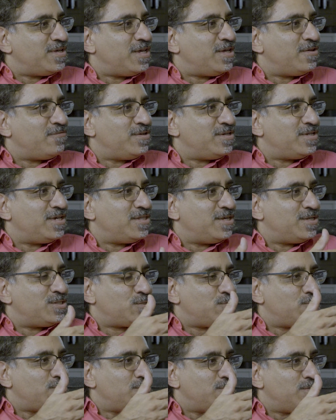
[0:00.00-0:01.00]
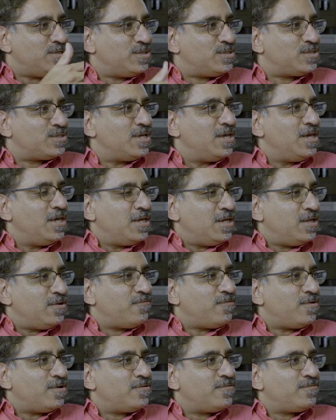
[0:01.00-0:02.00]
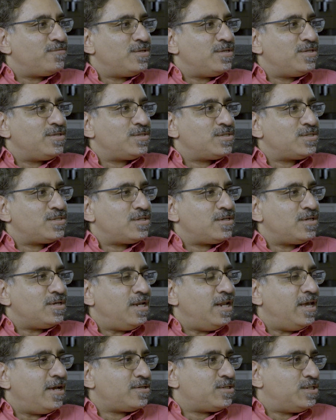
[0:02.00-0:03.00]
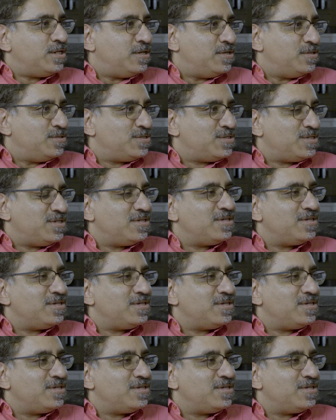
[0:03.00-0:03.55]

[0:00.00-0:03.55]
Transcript: Every day they stood in front of these lecterns.